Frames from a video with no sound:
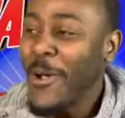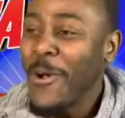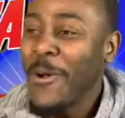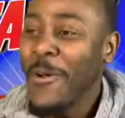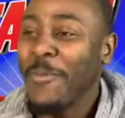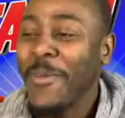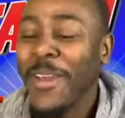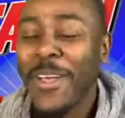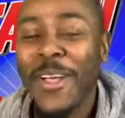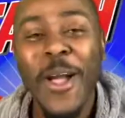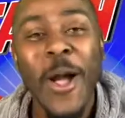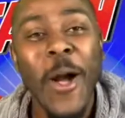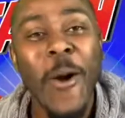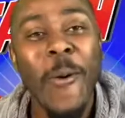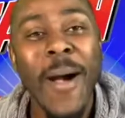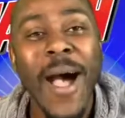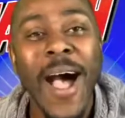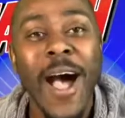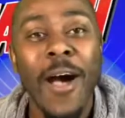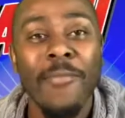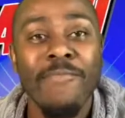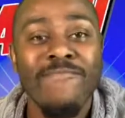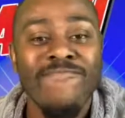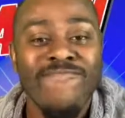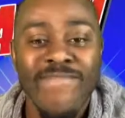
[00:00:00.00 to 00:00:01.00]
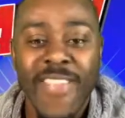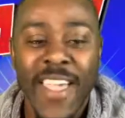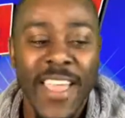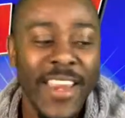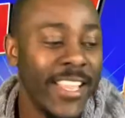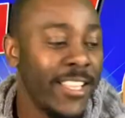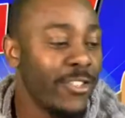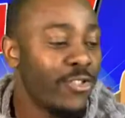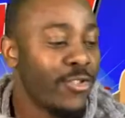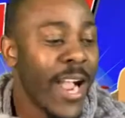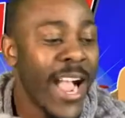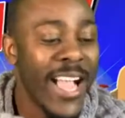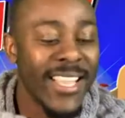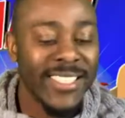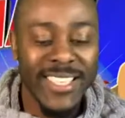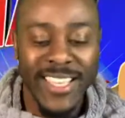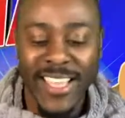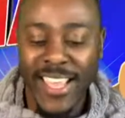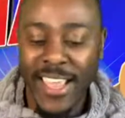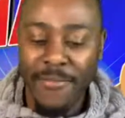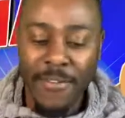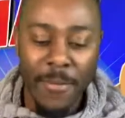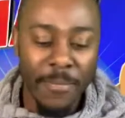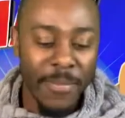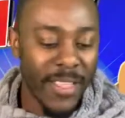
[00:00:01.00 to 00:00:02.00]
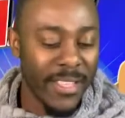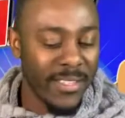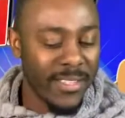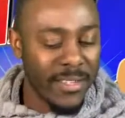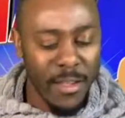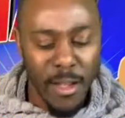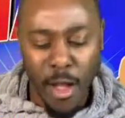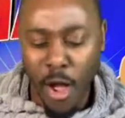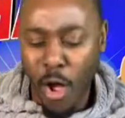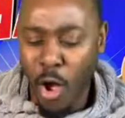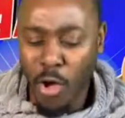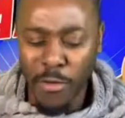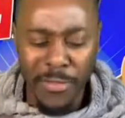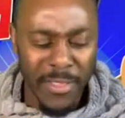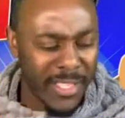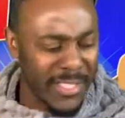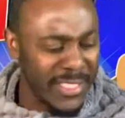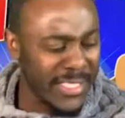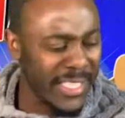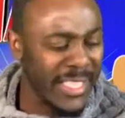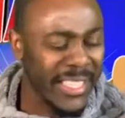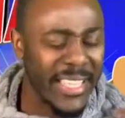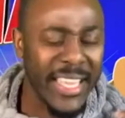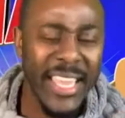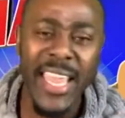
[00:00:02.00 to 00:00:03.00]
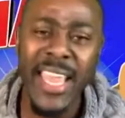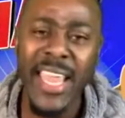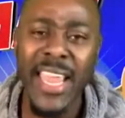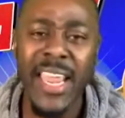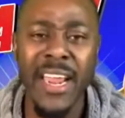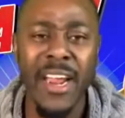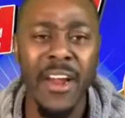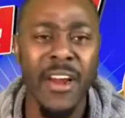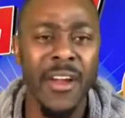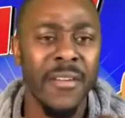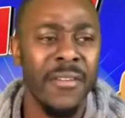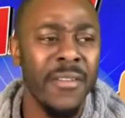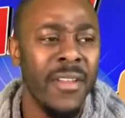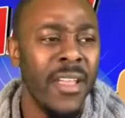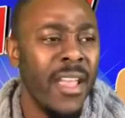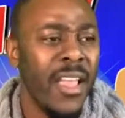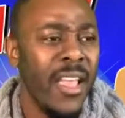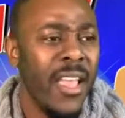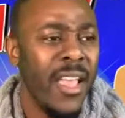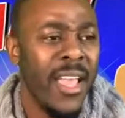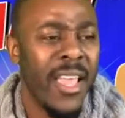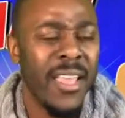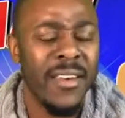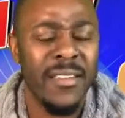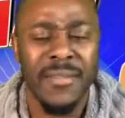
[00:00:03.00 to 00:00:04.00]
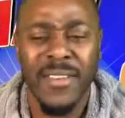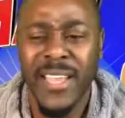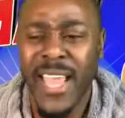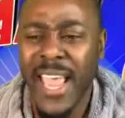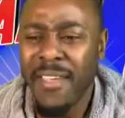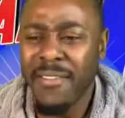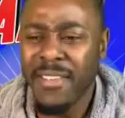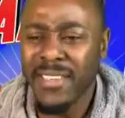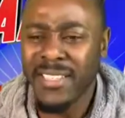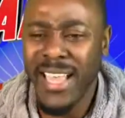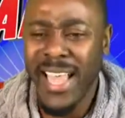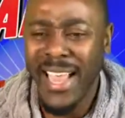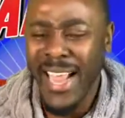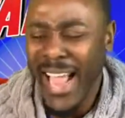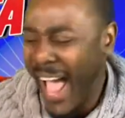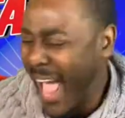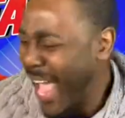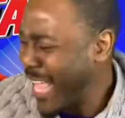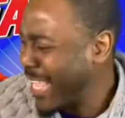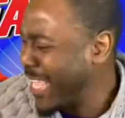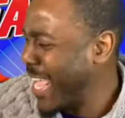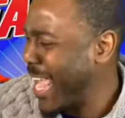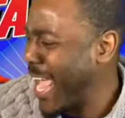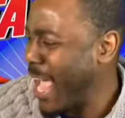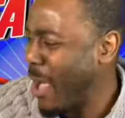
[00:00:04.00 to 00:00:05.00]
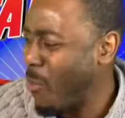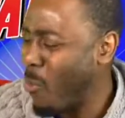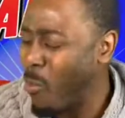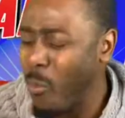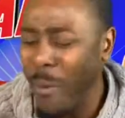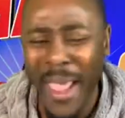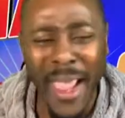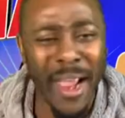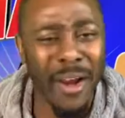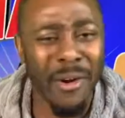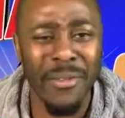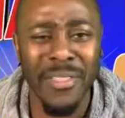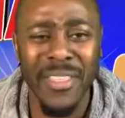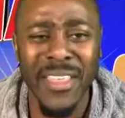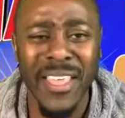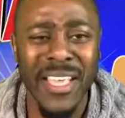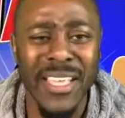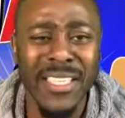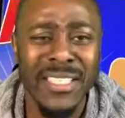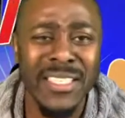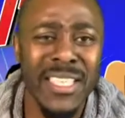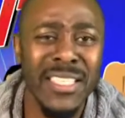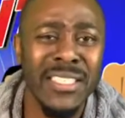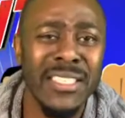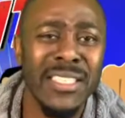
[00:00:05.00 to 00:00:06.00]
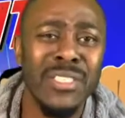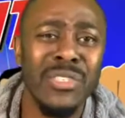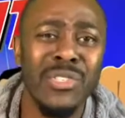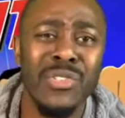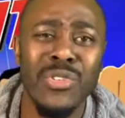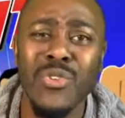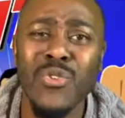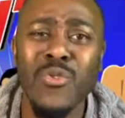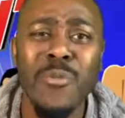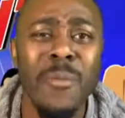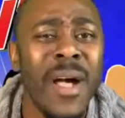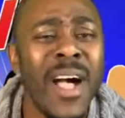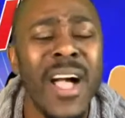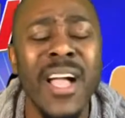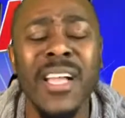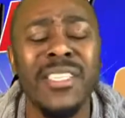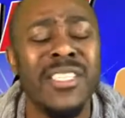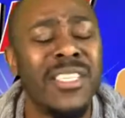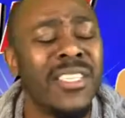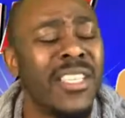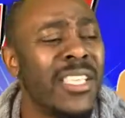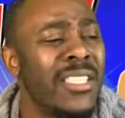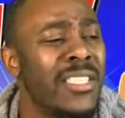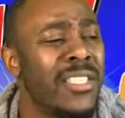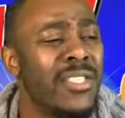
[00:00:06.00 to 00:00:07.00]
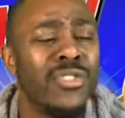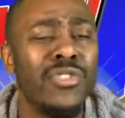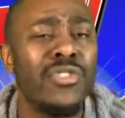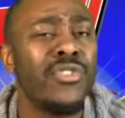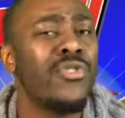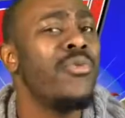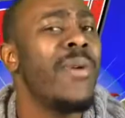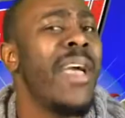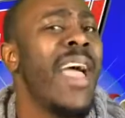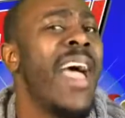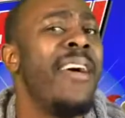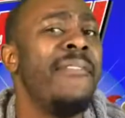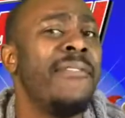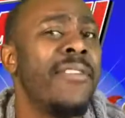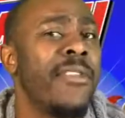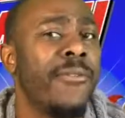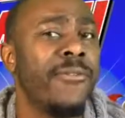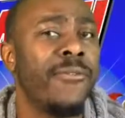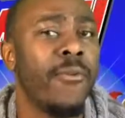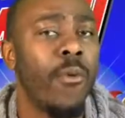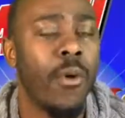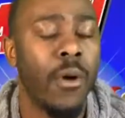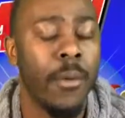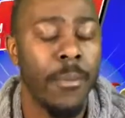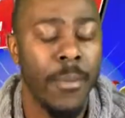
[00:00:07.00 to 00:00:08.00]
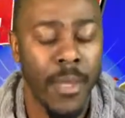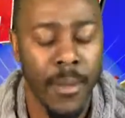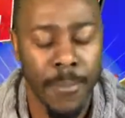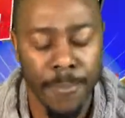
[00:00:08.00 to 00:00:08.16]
him to go out, and he tries to give him all this gear, and David's like, I can't wear this. This is too much. This is too heavy for me.